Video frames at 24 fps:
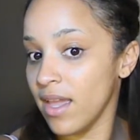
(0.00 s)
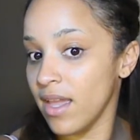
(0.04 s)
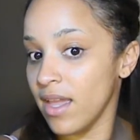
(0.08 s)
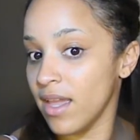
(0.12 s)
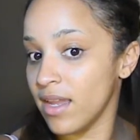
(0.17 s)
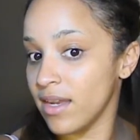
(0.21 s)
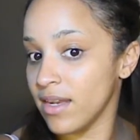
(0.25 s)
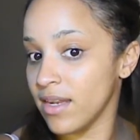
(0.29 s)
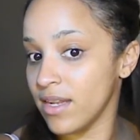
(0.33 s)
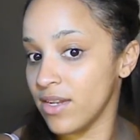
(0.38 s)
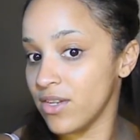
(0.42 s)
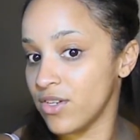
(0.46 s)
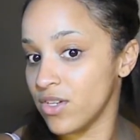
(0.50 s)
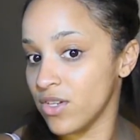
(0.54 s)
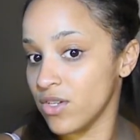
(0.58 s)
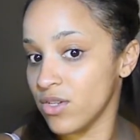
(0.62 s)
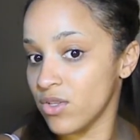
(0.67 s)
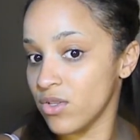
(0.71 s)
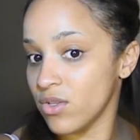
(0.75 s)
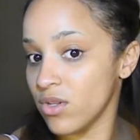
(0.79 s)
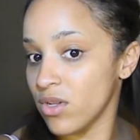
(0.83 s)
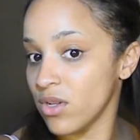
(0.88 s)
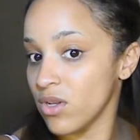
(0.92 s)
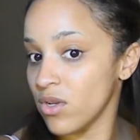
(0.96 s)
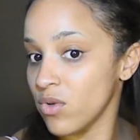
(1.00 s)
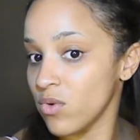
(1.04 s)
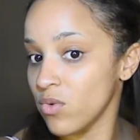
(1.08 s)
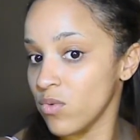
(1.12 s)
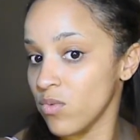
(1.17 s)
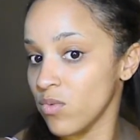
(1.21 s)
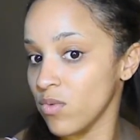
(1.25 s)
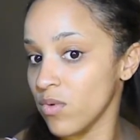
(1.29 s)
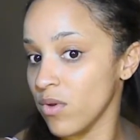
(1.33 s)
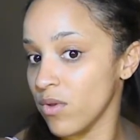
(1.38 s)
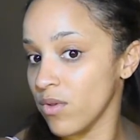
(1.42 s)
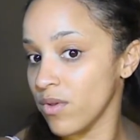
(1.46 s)
and I just
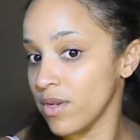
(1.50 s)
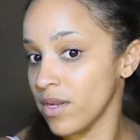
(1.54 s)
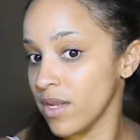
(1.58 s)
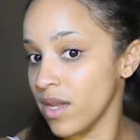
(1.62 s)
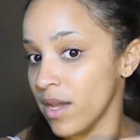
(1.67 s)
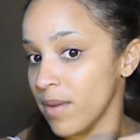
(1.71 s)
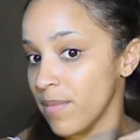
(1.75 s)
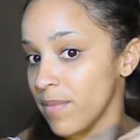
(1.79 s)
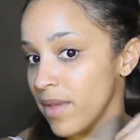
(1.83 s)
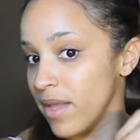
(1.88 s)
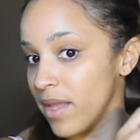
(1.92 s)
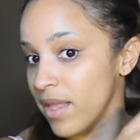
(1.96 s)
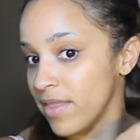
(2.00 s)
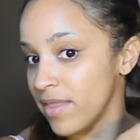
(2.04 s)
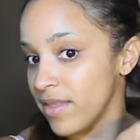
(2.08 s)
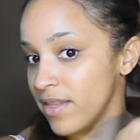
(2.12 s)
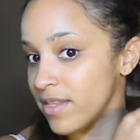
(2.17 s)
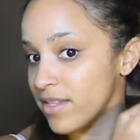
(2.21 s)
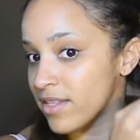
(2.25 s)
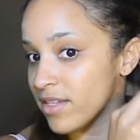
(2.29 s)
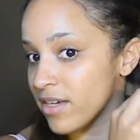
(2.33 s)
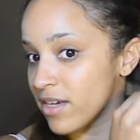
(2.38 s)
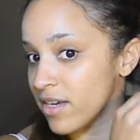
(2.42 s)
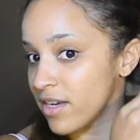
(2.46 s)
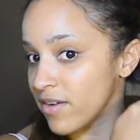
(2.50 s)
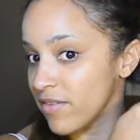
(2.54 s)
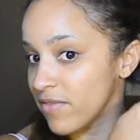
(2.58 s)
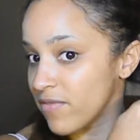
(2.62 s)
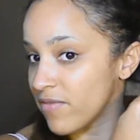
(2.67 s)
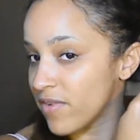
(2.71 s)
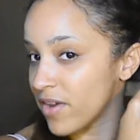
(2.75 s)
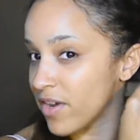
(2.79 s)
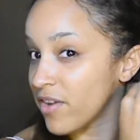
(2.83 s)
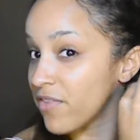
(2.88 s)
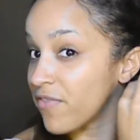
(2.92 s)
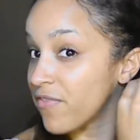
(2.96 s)
roll it up, and these are
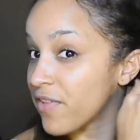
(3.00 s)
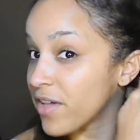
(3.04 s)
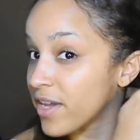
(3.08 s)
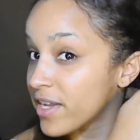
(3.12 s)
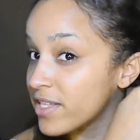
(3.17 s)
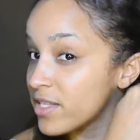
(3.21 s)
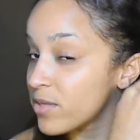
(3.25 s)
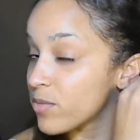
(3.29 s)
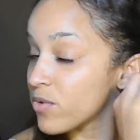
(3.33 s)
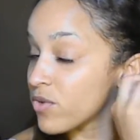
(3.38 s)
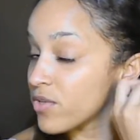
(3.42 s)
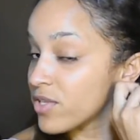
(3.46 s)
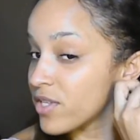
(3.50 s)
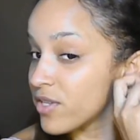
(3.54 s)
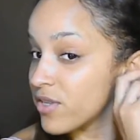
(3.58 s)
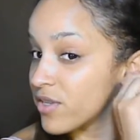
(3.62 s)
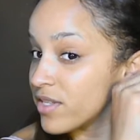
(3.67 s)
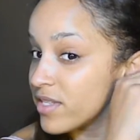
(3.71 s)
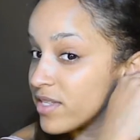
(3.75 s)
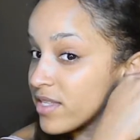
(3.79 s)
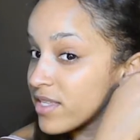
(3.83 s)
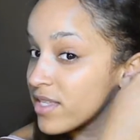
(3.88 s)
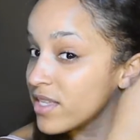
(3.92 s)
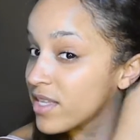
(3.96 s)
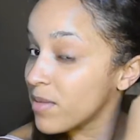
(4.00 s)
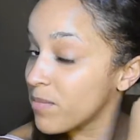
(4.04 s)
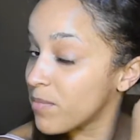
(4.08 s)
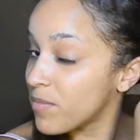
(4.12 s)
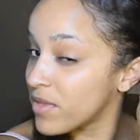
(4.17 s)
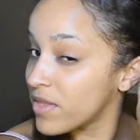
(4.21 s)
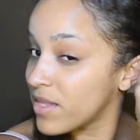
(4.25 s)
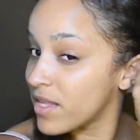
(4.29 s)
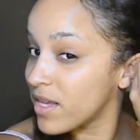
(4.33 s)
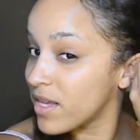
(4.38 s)
very flexible, so you can sleep in